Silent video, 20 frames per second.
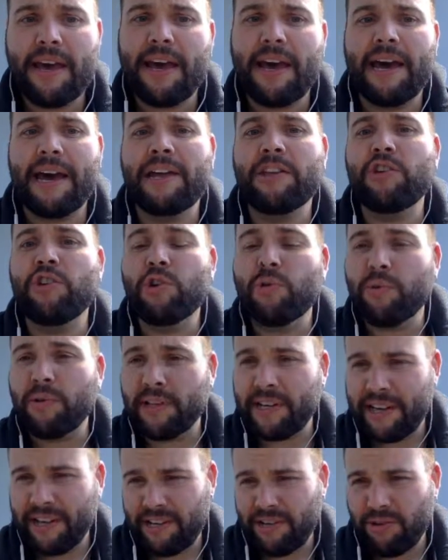and you will
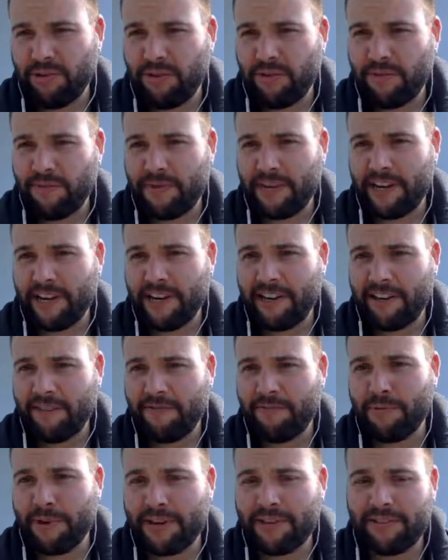get notified
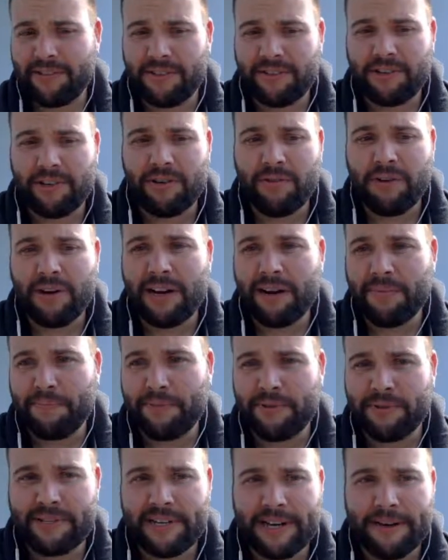if prices go up
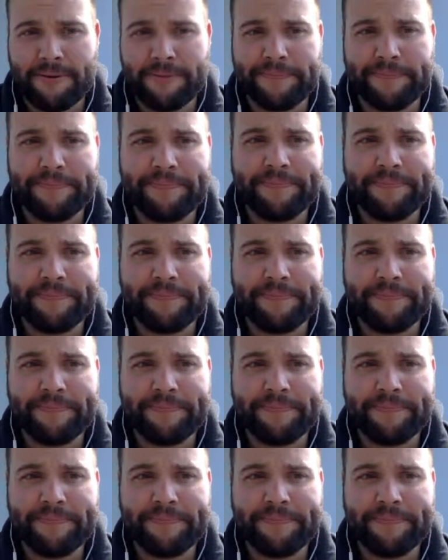or down.